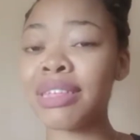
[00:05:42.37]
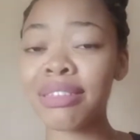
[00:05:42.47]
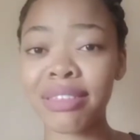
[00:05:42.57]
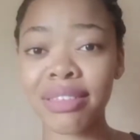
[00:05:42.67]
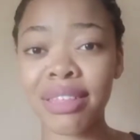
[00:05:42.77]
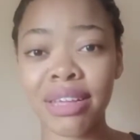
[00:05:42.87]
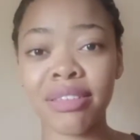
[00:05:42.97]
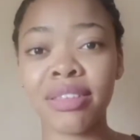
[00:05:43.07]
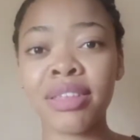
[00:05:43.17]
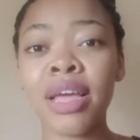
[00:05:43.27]

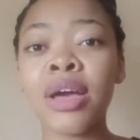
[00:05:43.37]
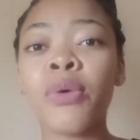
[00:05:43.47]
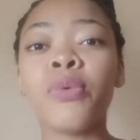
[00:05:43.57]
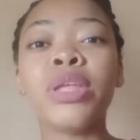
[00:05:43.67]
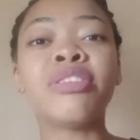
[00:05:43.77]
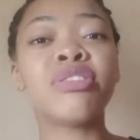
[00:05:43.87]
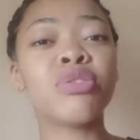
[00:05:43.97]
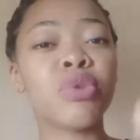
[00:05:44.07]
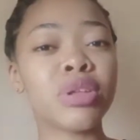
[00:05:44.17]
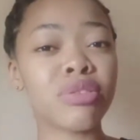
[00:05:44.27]
incident is
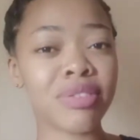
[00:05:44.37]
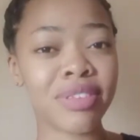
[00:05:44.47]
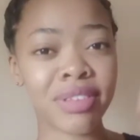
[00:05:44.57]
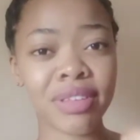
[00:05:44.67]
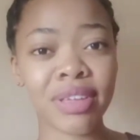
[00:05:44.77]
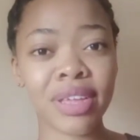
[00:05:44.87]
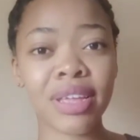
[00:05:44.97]
still going to stick.